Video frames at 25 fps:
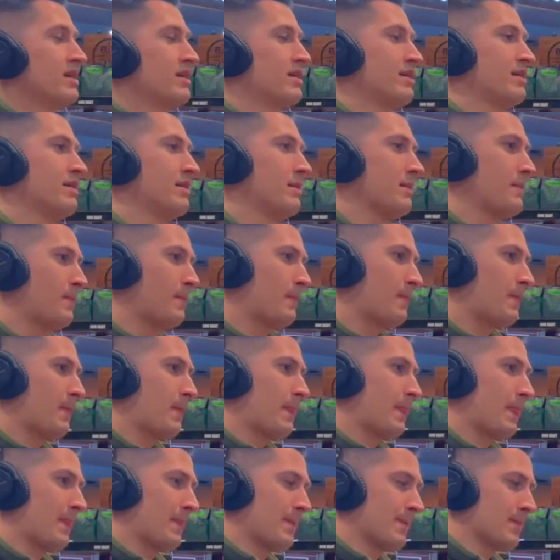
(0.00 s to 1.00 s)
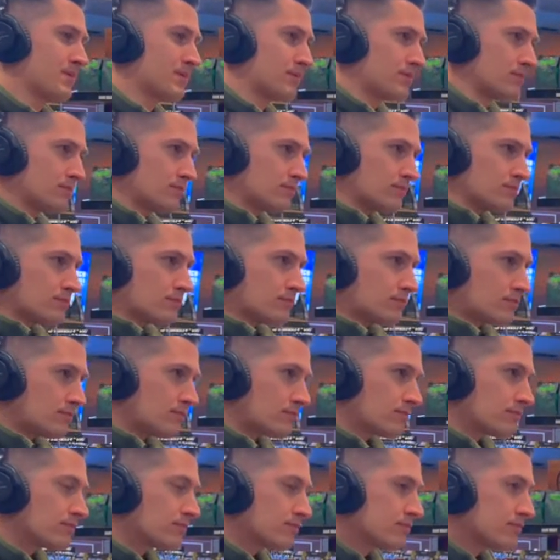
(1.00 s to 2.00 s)

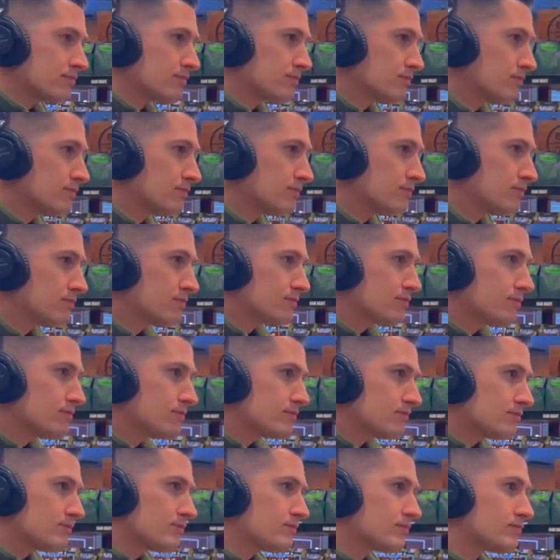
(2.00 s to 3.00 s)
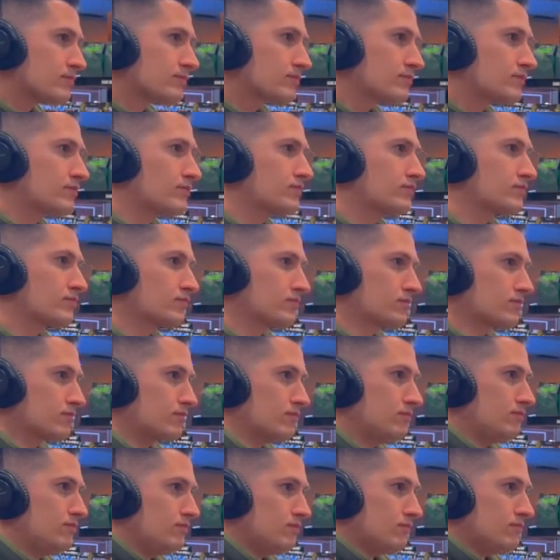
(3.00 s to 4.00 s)

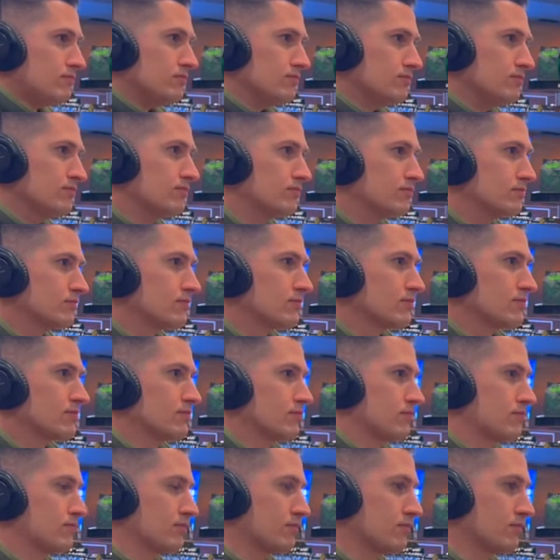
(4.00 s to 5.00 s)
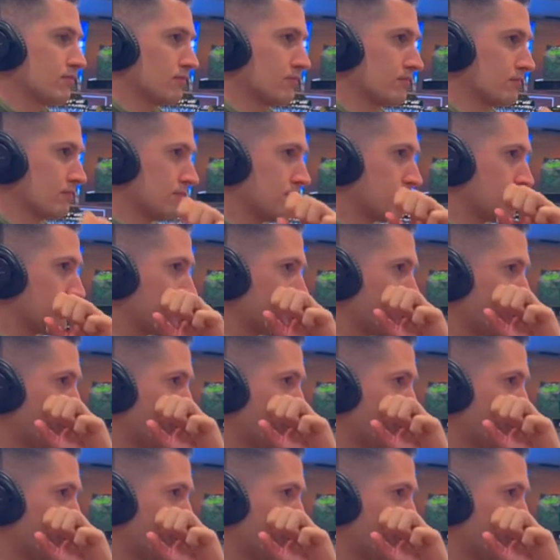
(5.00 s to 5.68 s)
[no speech]